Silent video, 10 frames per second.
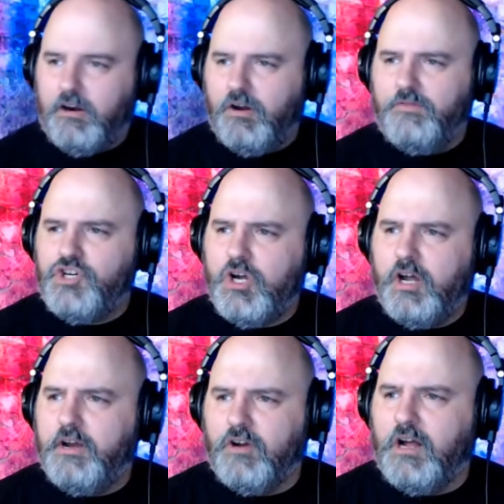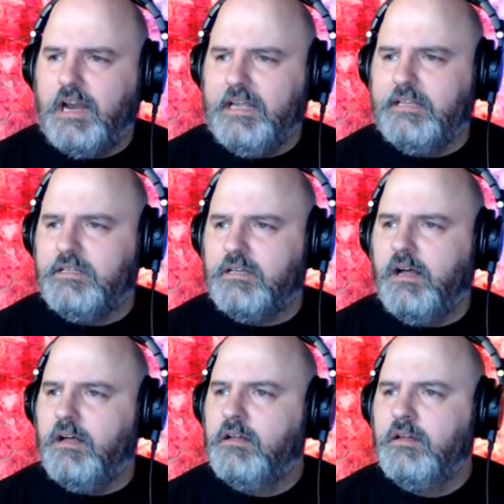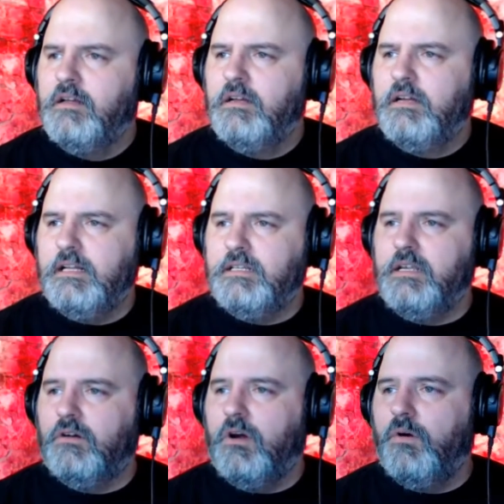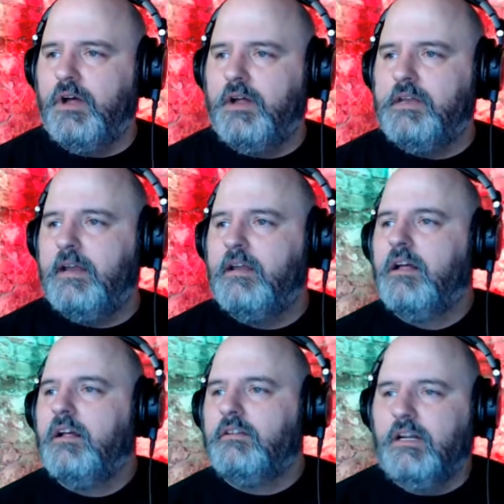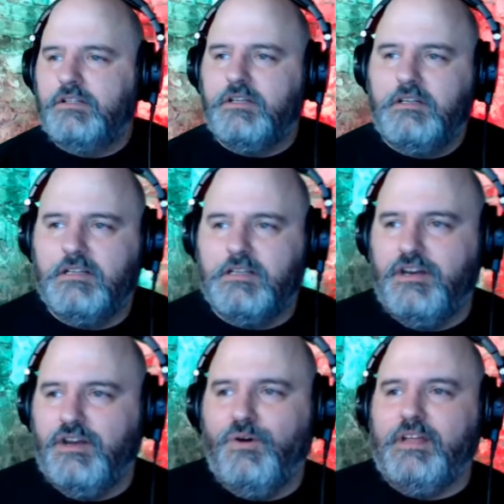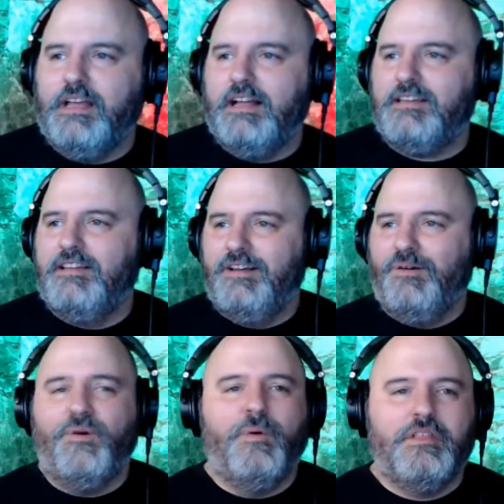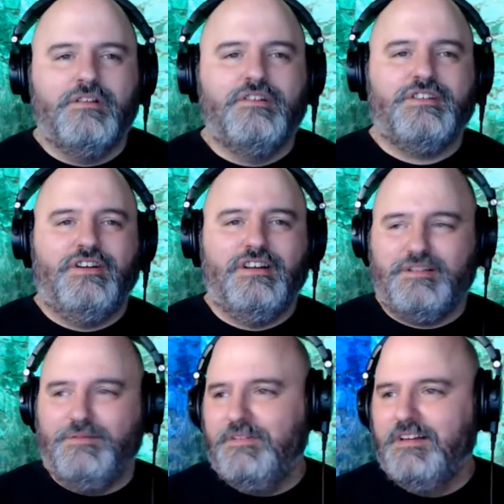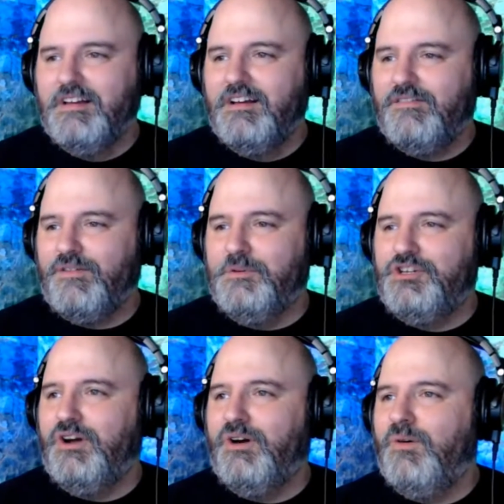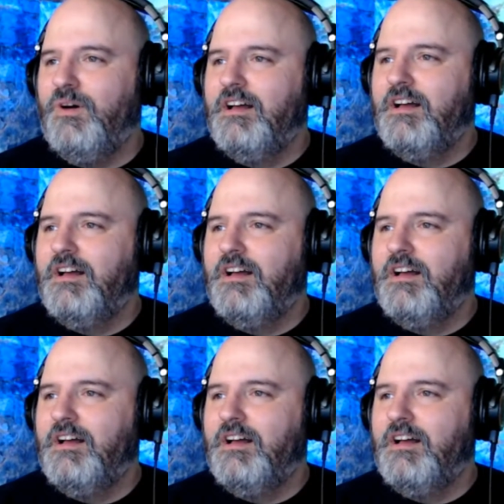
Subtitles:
I don't know if Sean ever got his deal going on yet. Nelson doesn't know yet. Oh, weather looks awesome from Joe.